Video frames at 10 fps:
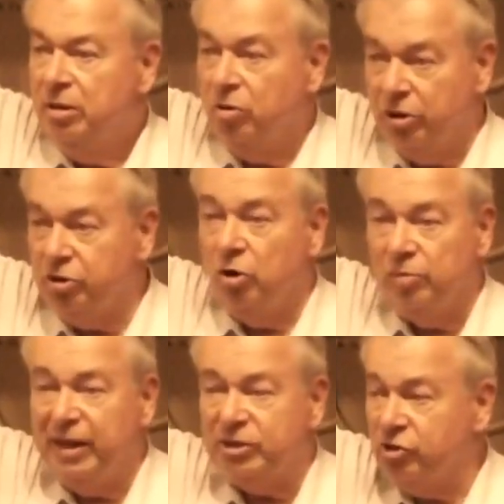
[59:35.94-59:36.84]
According to
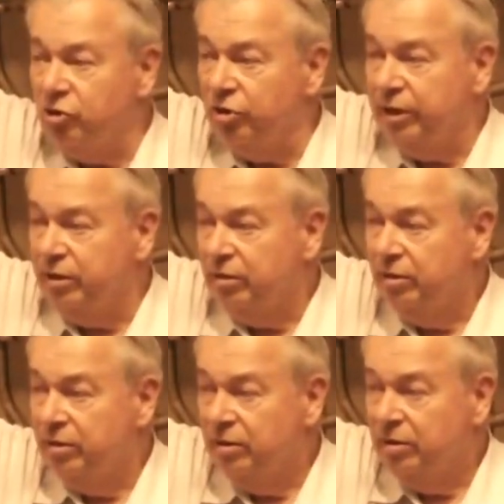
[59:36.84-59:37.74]
Homeland Security.
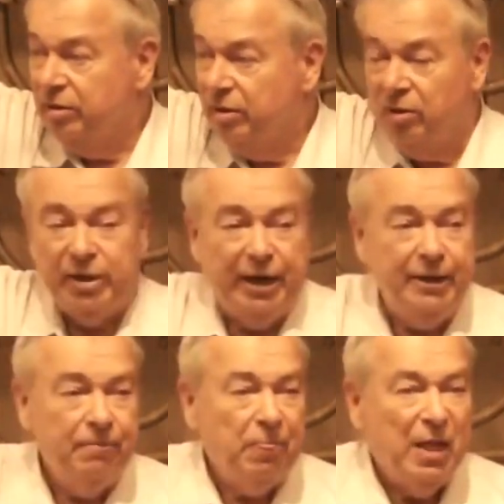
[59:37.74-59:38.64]

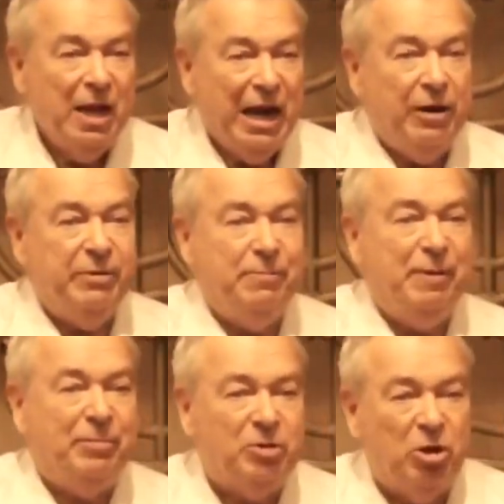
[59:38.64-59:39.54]
Okay? How many
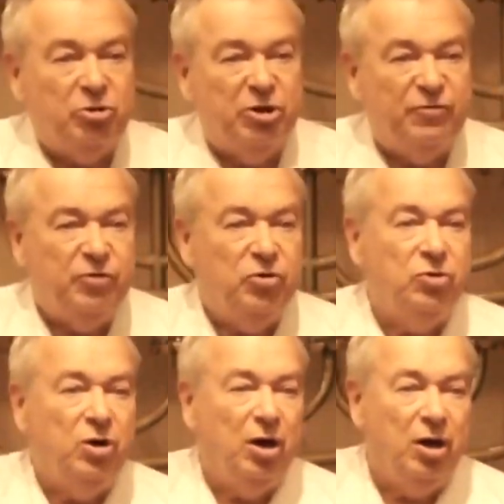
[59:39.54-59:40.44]
people know that if
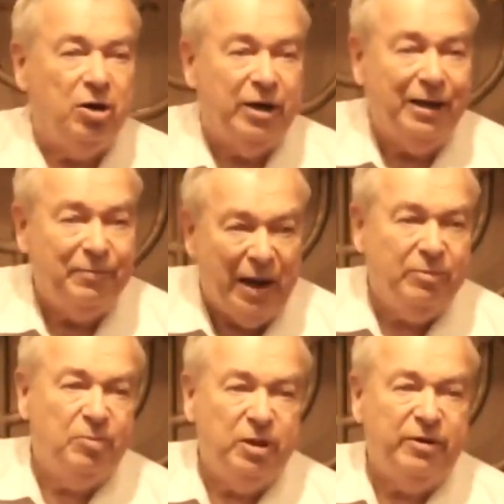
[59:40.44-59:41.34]
you are a
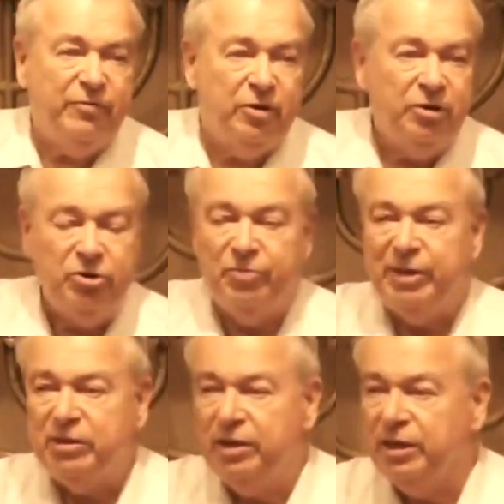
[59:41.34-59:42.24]
Bible believer, you're
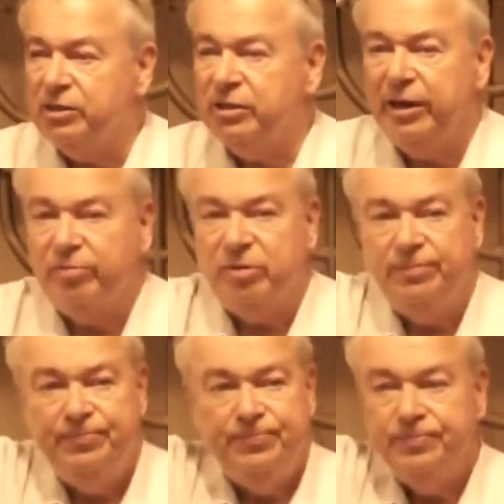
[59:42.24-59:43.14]
mentally unstable?
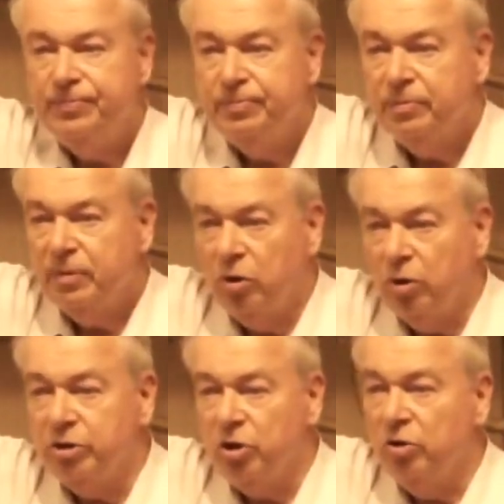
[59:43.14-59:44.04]

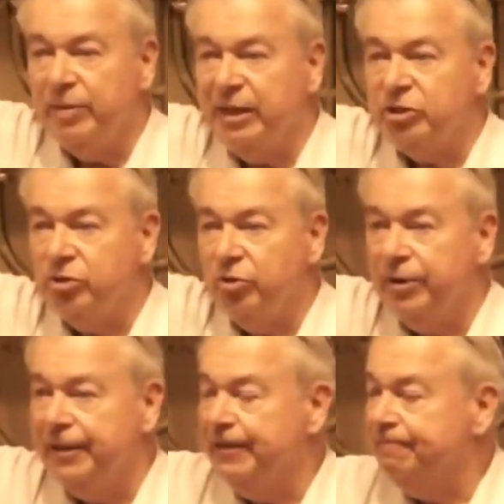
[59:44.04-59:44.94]
According to Homeland
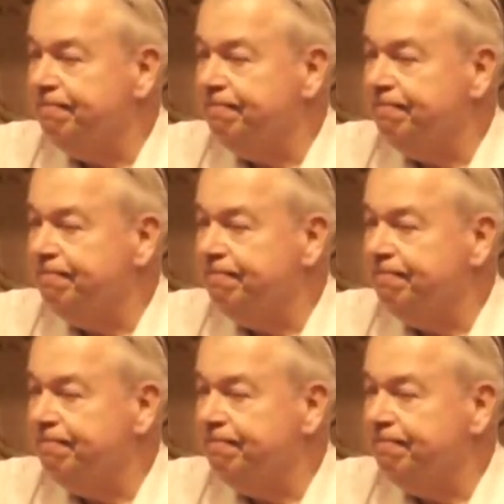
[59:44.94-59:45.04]
Security.